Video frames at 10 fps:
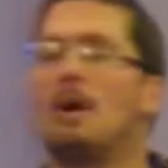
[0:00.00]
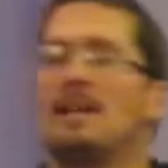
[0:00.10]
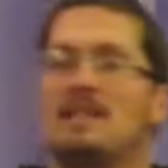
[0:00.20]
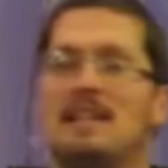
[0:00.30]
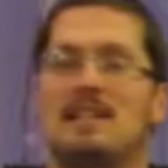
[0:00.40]
what do
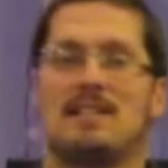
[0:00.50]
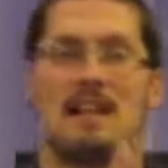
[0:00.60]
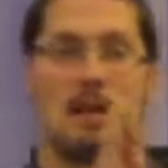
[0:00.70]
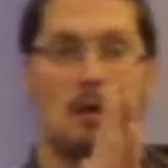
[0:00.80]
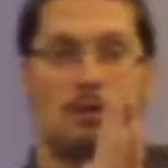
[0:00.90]
I need to
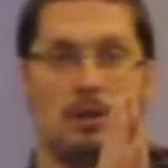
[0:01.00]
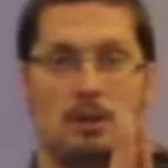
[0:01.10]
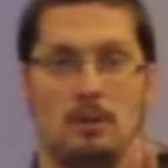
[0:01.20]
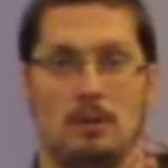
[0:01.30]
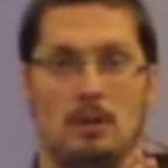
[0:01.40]
say no
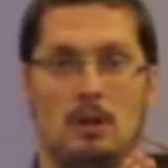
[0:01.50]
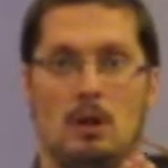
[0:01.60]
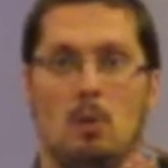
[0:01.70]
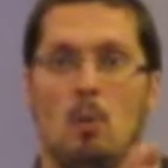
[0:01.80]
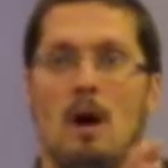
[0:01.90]
to?
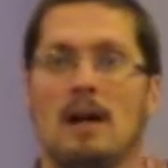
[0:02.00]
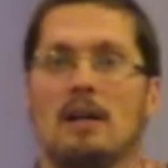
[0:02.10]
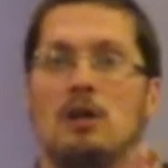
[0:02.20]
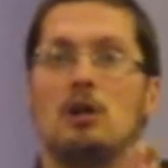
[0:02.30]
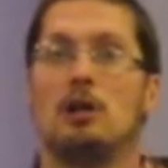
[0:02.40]

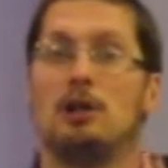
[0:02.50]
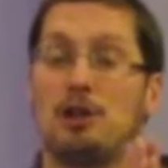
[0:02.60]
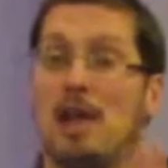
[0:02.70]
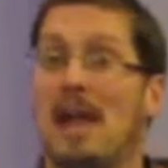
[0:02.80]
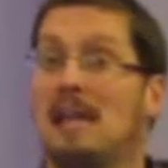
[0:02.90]
What
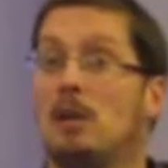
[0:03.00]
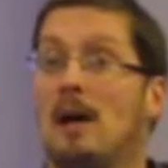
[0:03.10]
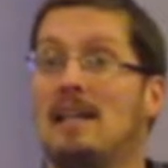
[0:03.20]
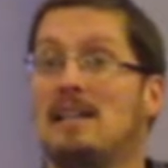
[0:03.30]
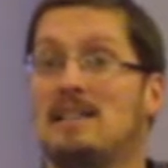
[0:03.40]
good thing
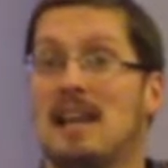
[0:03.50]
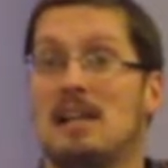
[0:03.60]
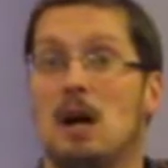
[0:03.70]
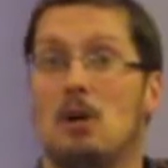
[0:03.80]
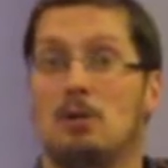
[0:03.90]
do I need to
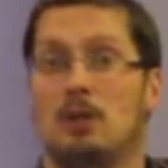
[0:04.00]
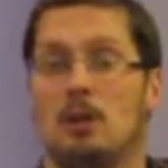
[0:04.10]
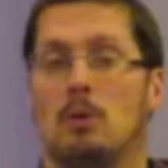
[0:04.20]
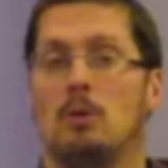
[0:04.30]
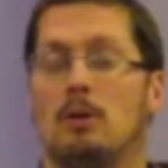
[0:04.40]
say no
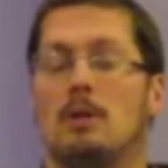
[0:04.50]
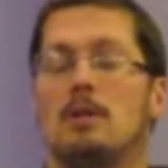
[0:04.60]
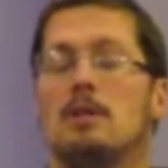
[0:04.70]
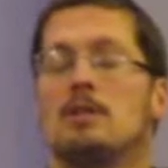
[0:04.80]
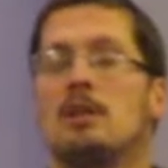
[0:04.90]
to
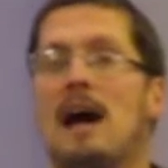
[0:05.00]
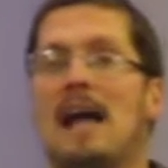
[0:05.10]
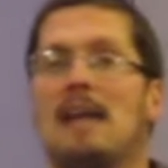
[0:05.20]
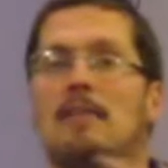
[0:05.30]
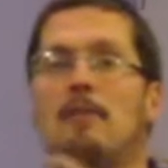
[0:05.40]
so that
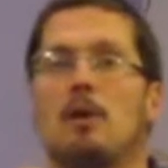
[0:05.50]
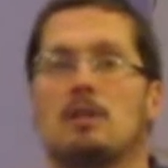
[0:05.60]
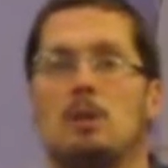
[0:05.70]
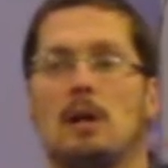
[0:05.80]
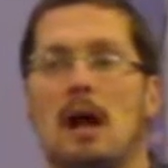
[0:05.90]
I can
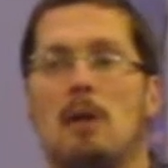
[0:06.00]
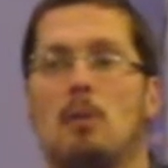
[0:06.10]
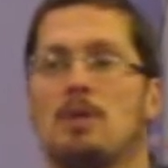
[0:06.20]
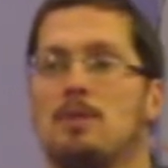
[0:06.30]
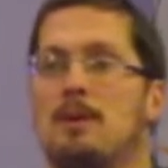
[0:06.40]
focus on what
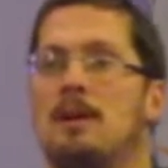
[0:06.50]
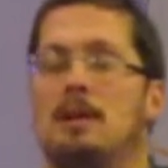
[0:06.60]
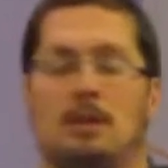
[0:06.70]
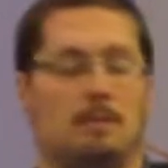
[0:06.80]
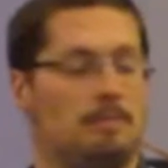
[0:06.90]
God wants me to
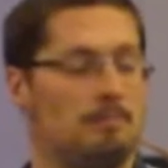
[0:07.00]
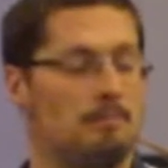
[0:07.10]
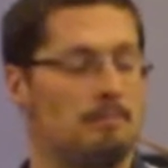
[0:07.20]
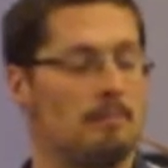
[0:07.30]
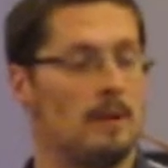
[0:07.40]
do?
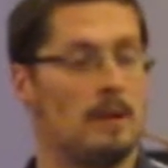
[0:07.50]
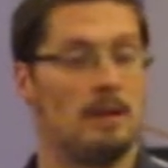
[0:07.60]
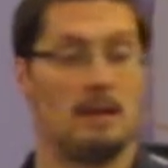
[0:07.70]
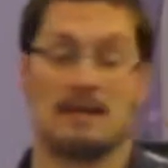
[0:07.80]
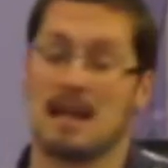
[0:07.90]

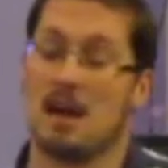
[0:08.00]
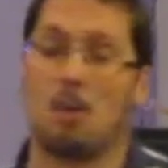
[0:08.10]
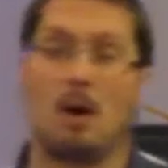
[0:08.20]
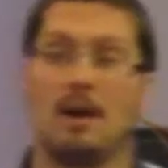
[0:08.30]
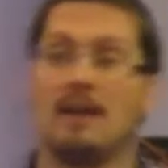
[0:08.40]
Because I
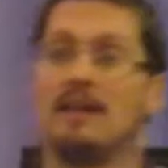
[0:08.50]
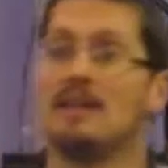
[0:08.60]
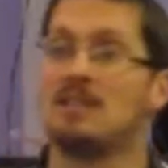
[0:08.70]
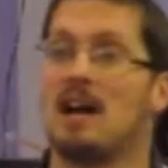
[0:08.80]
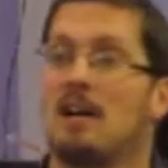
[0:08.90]
don't want to
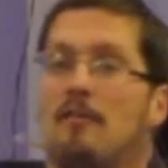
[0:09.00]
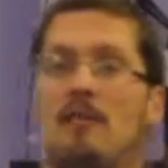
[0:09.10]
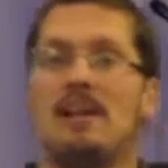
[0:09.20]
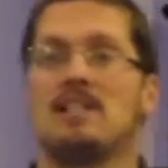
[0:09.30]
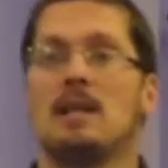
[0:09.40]

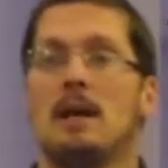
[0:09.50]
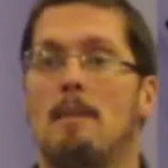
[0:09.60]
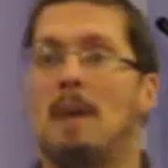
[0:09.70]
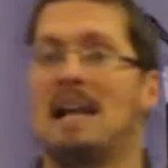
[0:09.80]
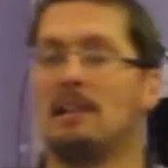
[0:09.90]
sacrifice
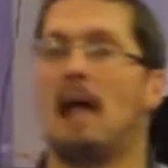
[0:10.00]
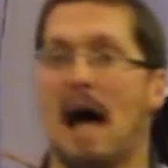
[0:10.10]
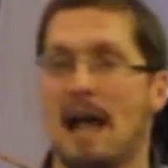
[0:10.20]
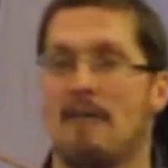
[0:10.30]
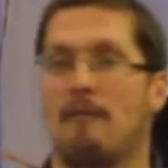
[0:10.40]
my
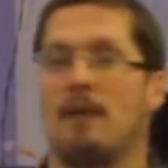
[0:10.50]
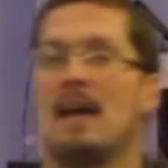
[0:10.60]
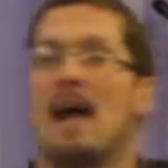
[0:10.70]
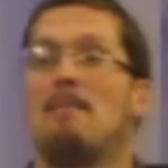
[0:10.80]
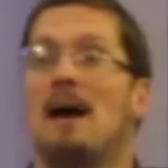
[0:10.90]
life
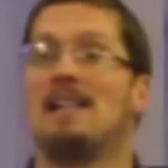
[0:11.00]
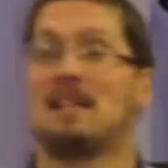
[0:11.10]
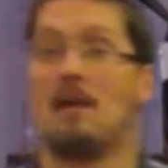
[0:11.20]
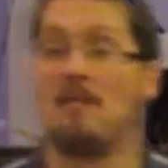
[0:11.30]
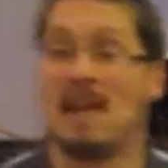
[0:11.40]
and my
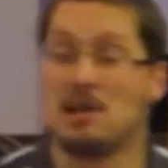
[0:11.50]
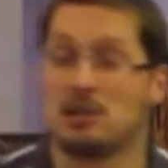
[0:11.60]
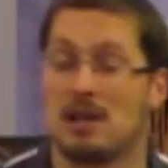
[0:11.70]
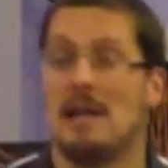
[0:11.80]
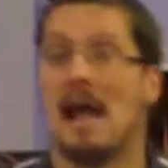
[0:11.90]

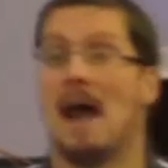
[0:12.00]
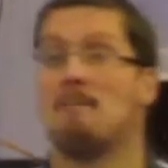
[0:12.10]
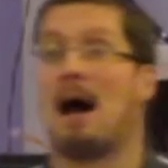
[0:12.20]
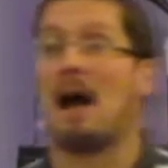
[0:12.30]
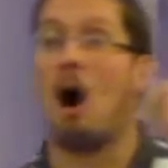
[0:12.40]
salvation
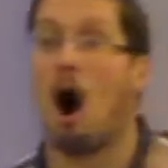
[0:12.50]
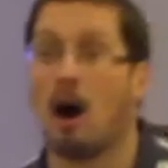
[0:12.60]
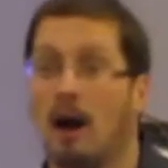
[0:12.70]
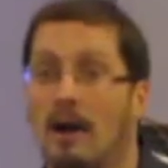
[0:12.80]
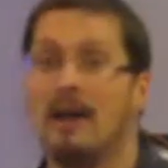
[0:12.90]
and my
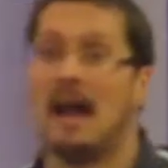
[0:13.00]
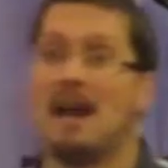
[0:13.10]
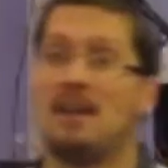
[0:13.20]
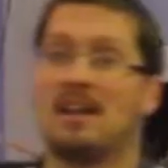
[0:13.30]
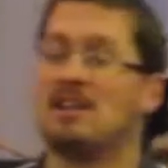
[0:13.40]
heart
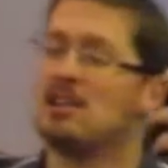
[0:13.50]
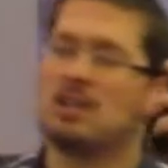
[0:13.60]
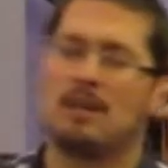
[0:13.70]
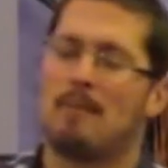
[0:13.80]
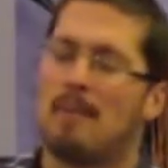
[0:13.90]
and the
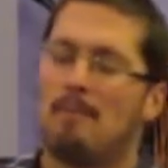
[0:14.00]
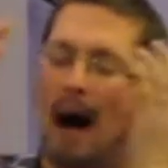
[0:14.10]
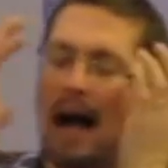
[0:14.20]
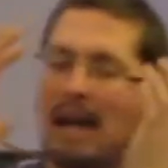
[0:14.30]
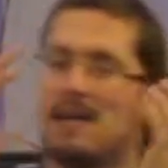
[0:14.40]
condition of my
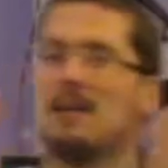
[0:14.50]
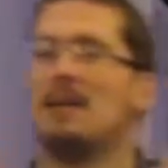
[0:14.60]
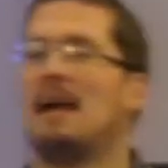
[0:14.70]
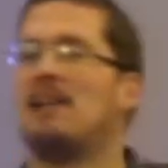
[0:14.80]
mind